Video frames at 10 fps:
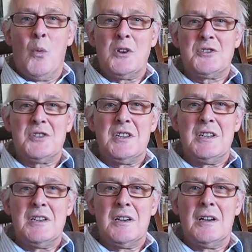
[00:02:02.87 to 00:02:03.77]
which
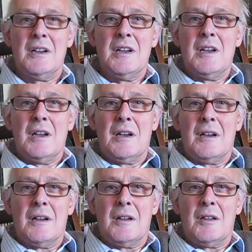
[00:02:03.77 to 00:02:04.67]
the
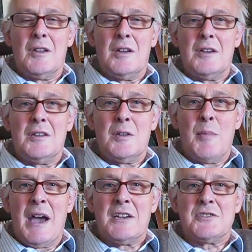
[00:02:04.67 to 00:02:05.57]

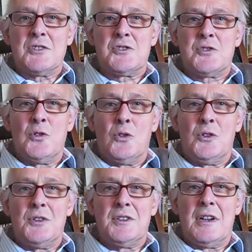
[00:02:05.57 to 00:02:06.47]
bags are
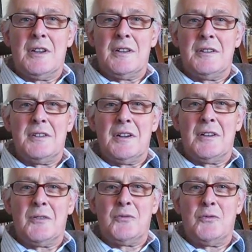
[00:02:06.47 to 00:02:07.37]
stored,
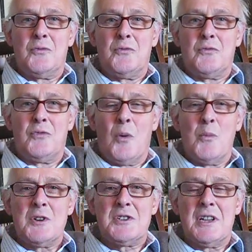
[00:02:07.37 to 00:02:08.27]
and from
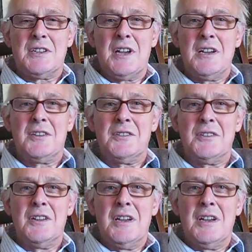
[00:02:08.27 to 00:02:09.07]
which they're taken